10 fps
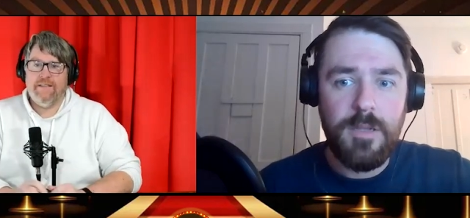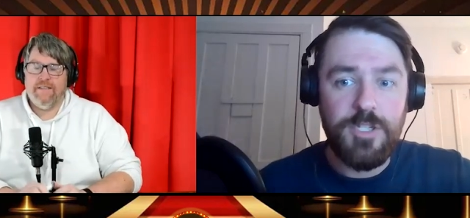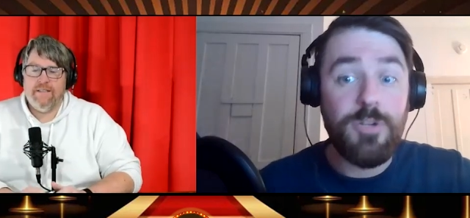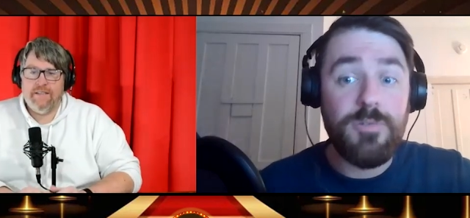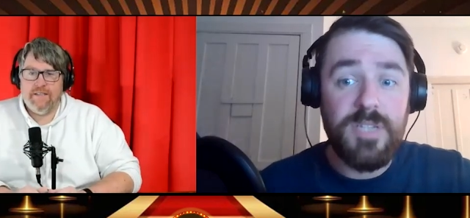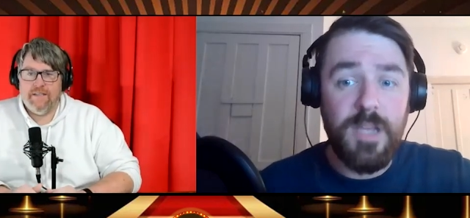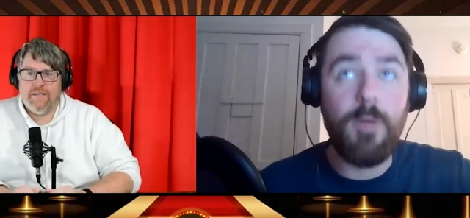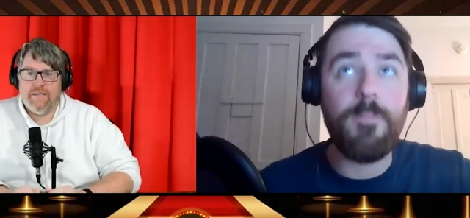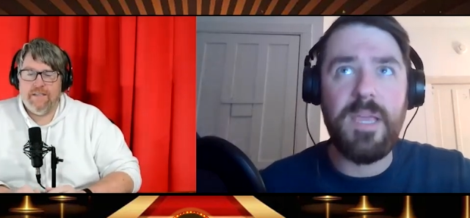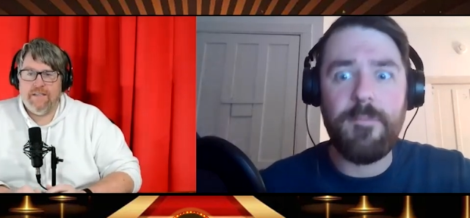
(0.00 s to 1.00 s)
Speaker 1: to or
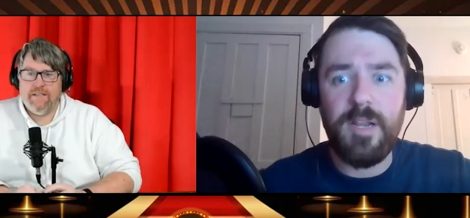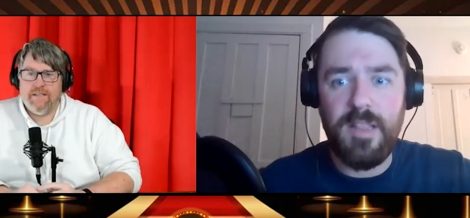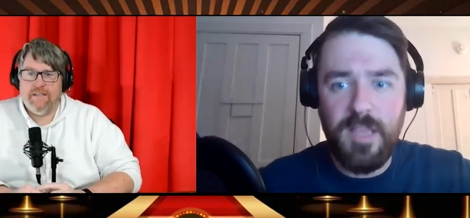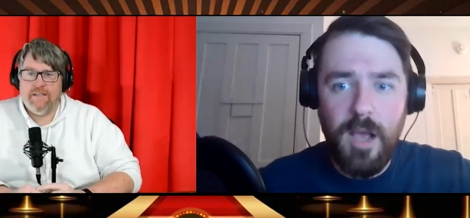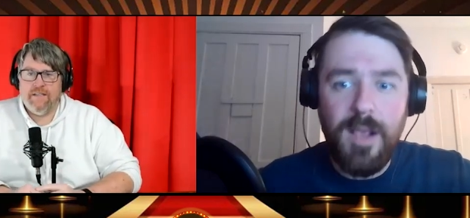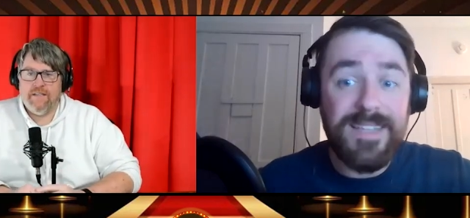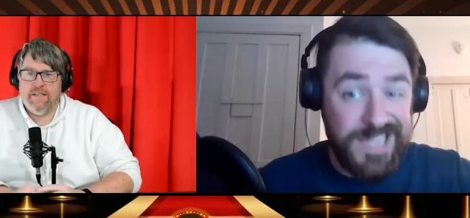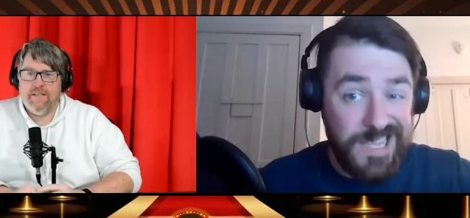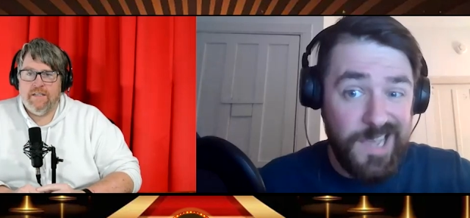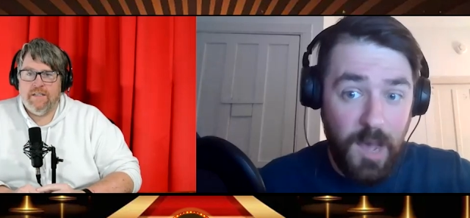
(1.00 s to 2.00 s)
being one of the youngest
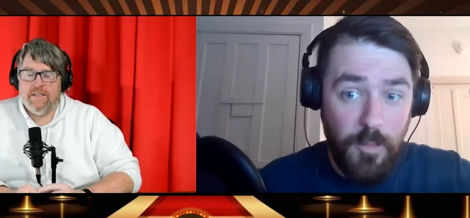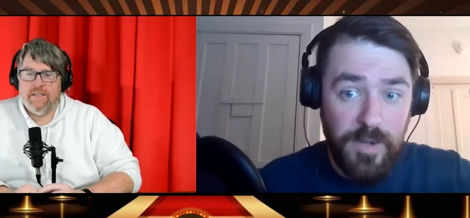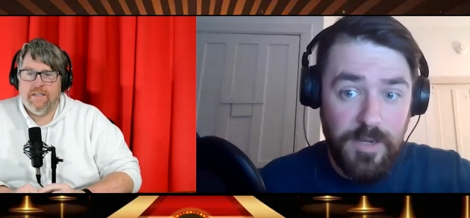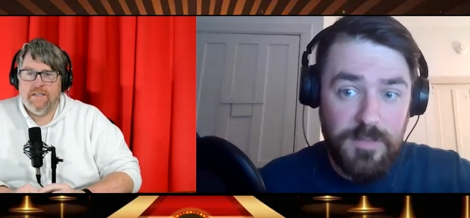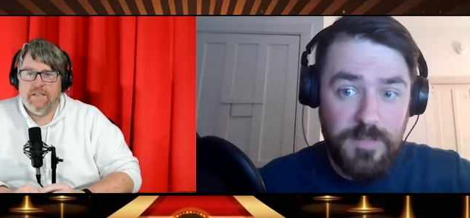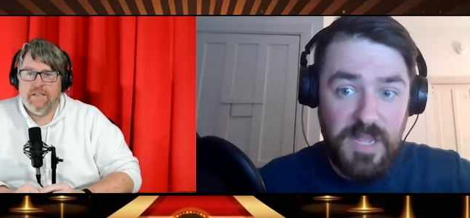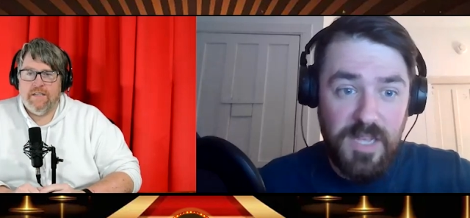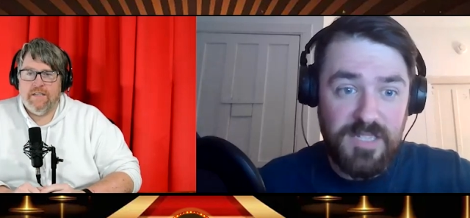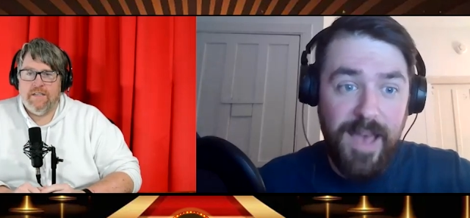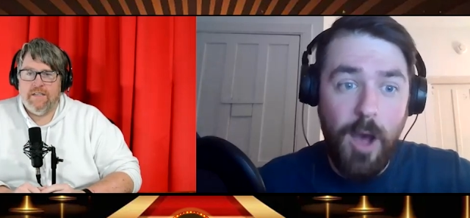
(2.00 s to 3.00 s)
EGOT winners,
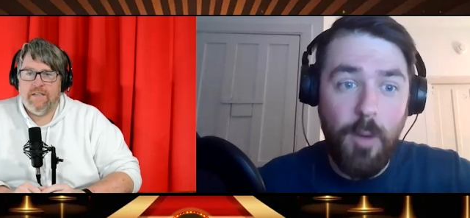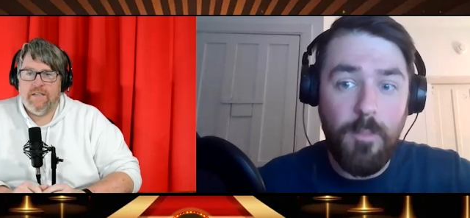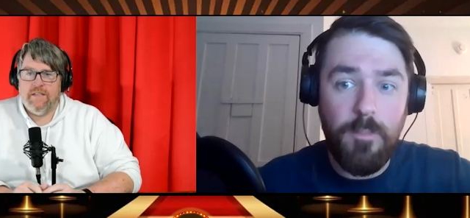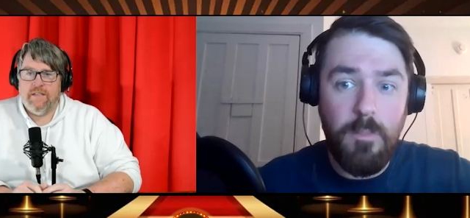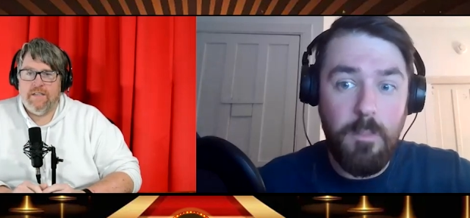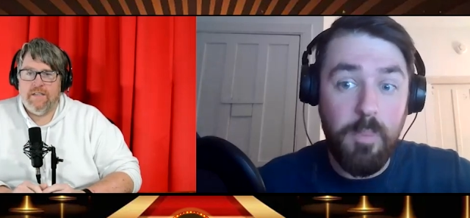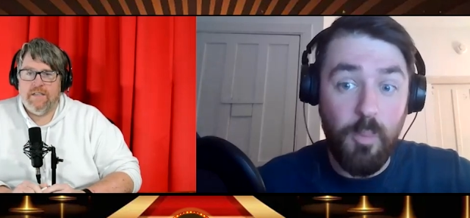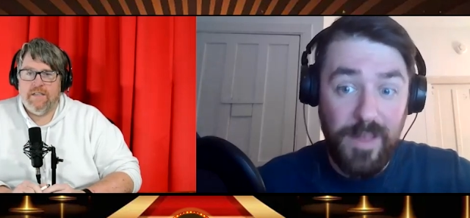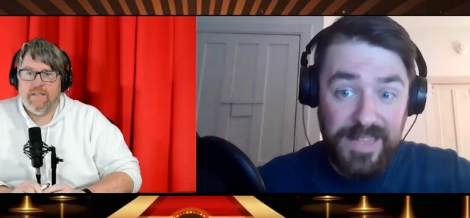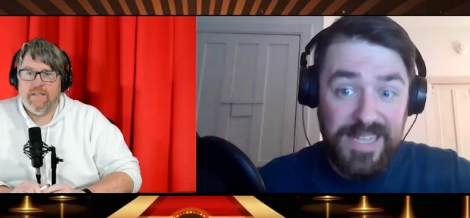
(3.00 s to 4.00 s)
because of how
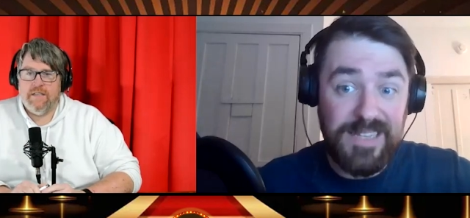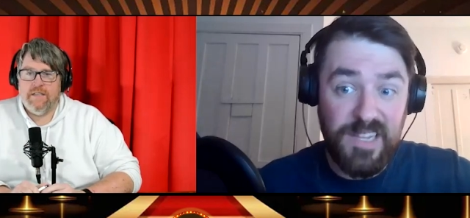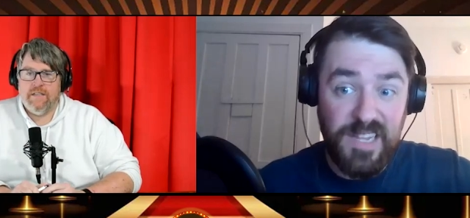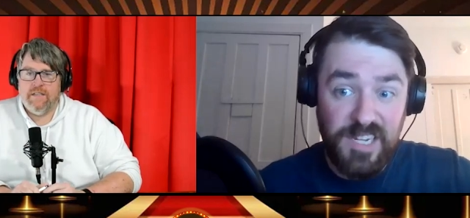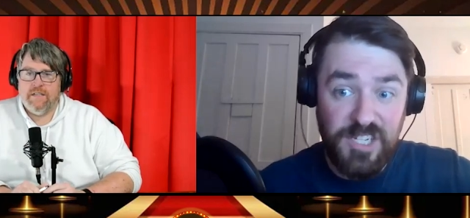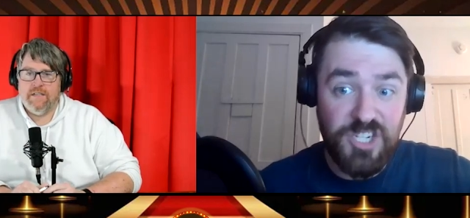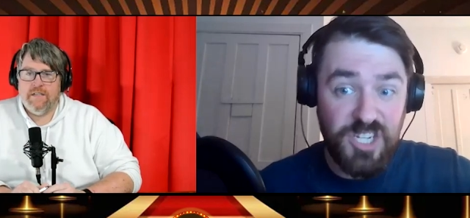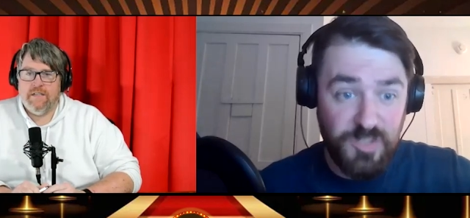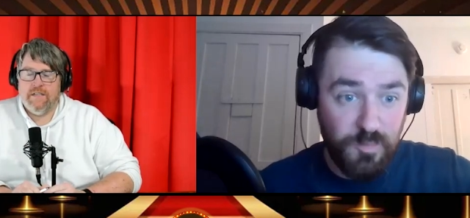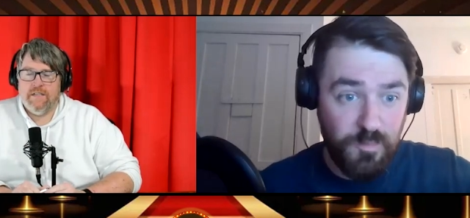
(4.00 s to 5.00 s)
brilliantly she
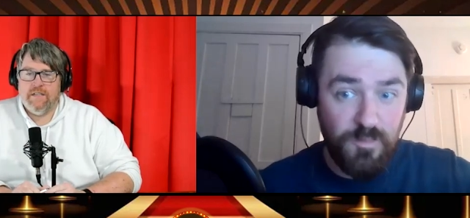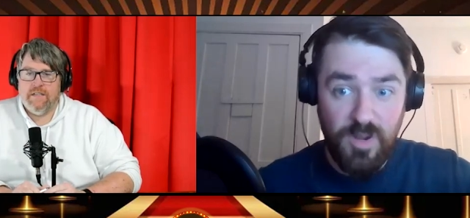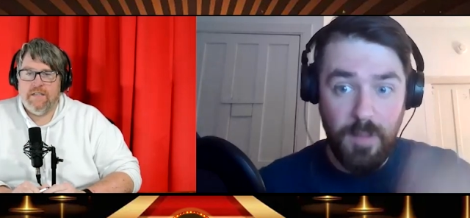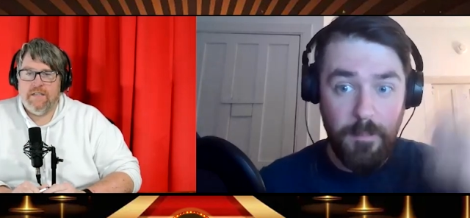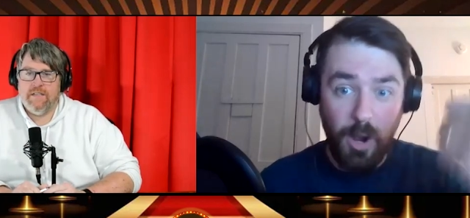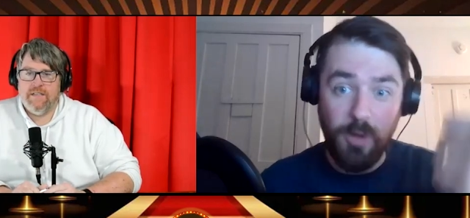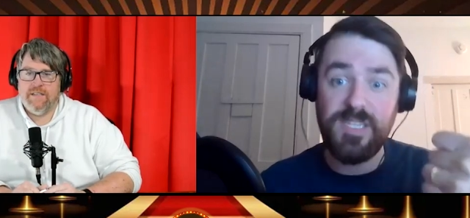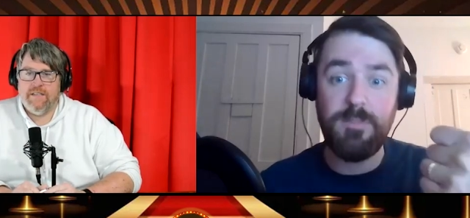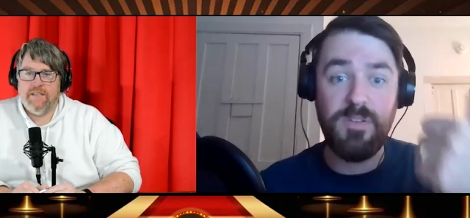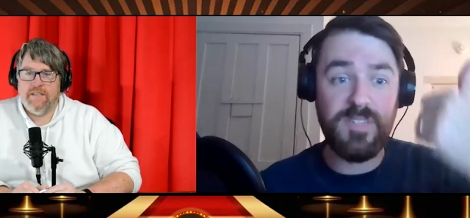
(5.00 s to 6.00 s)
is
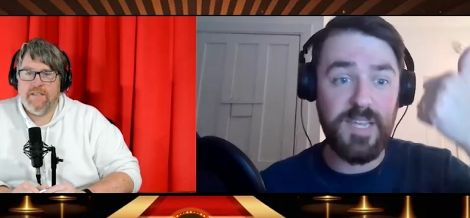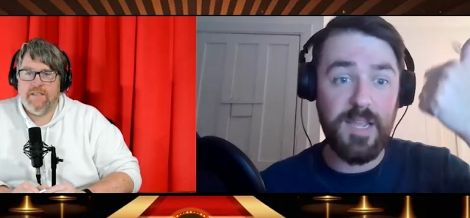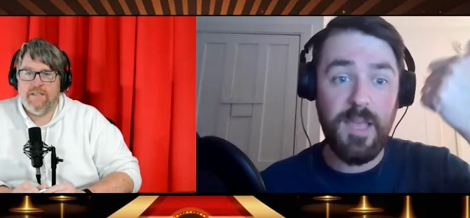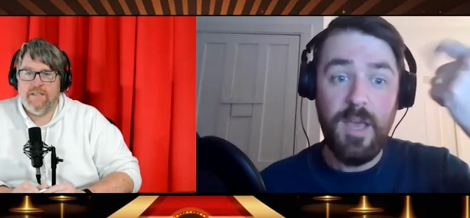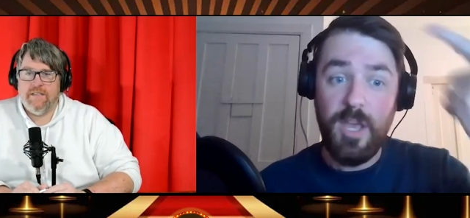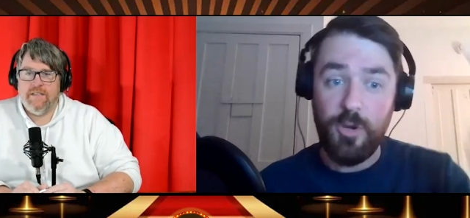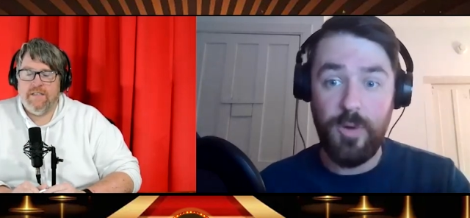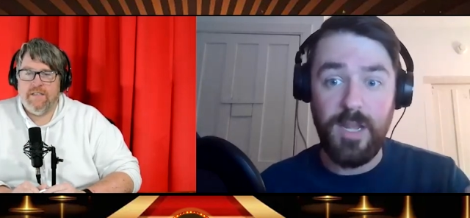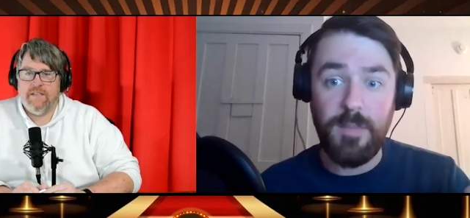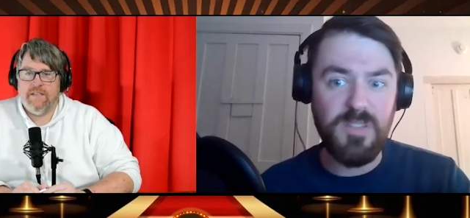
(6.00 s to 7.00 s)
composing music,
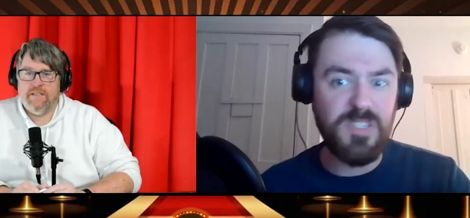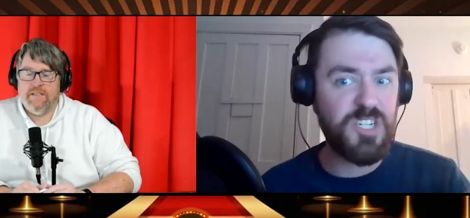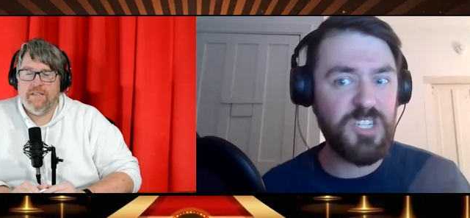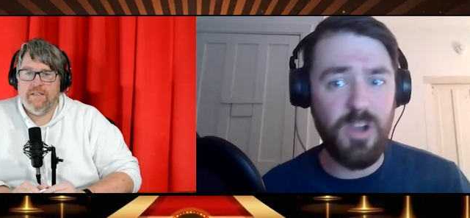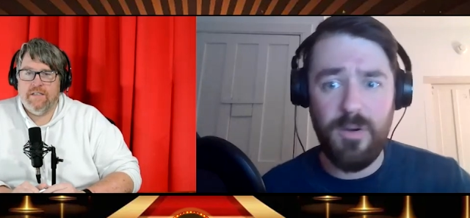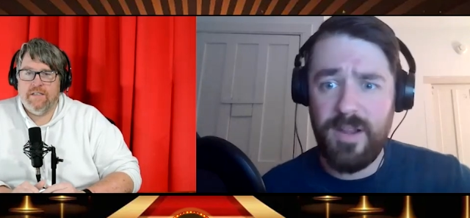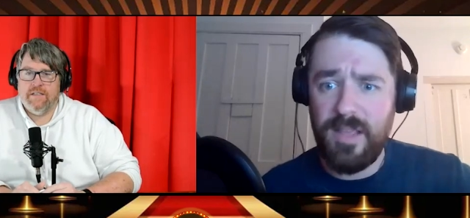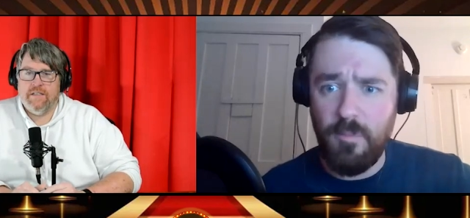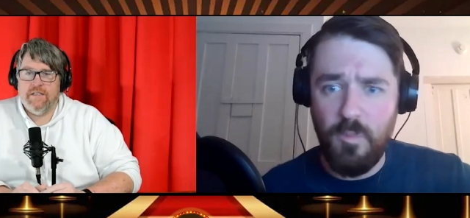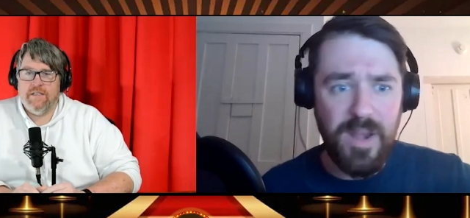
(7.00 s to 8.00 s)
creating music. She's
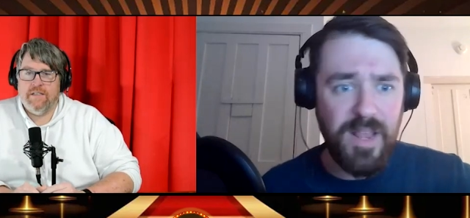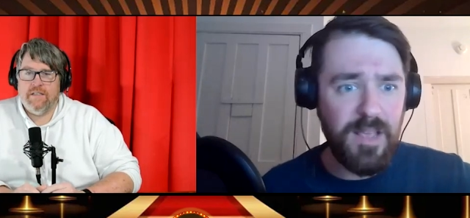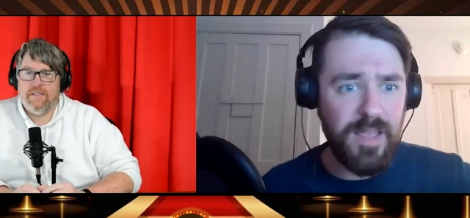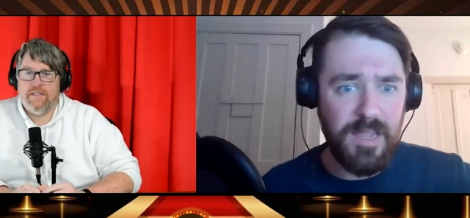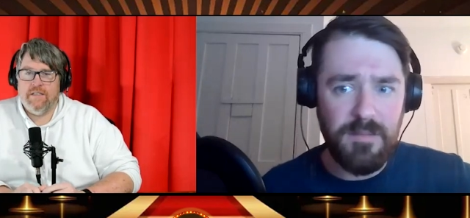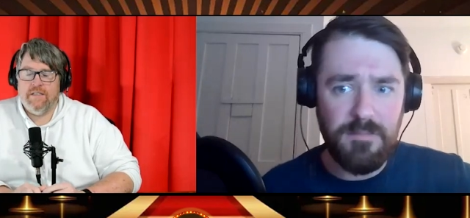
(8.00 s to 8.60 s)
already winning, like